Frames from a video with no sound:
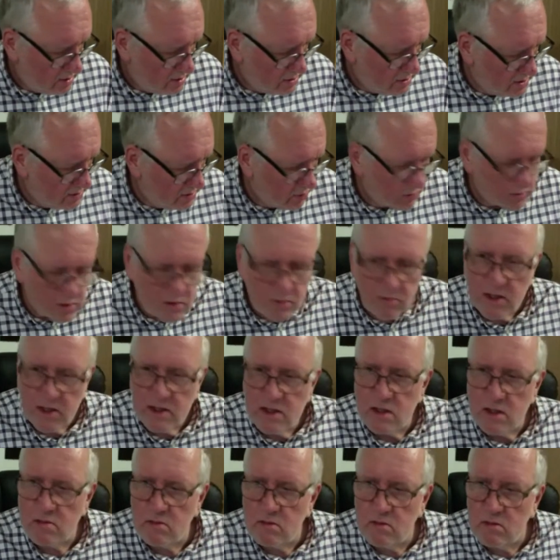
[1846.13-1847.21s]
wants me
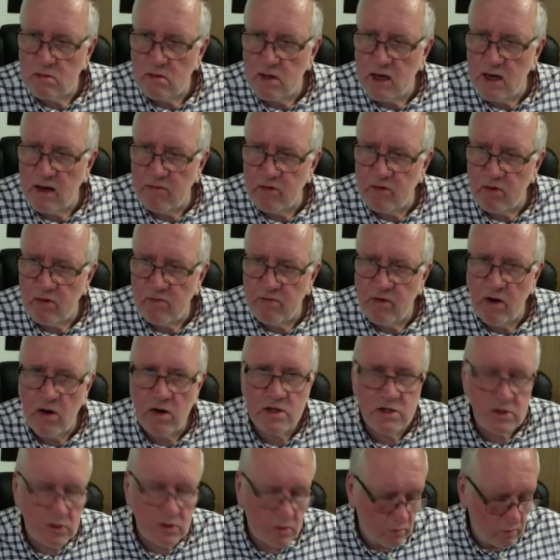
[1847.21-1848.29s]
to give her
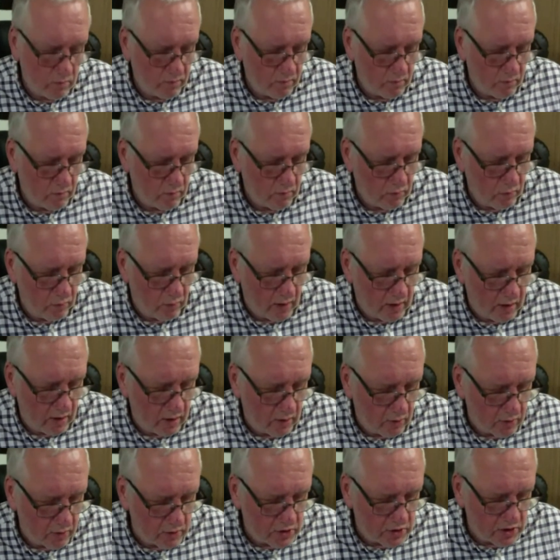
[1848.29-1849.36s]
advice on whether the
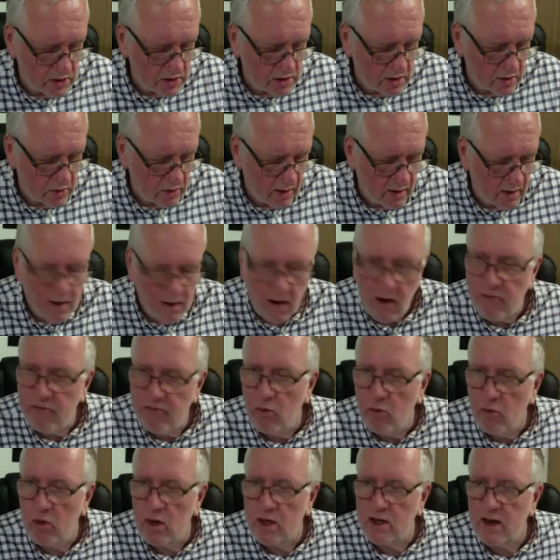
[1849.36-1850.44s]
ones she's looking at are
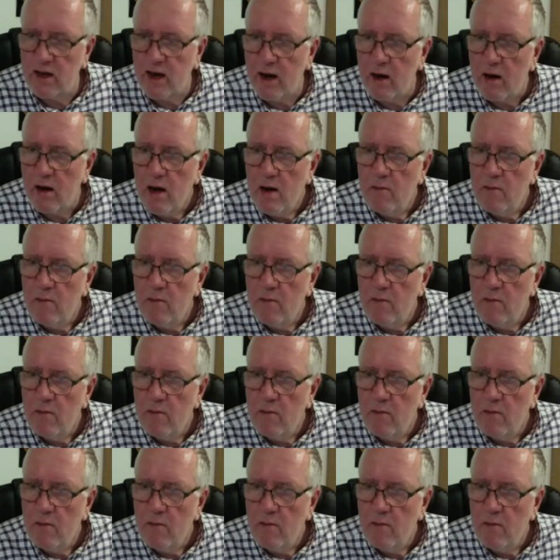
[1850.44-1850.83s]
falling down.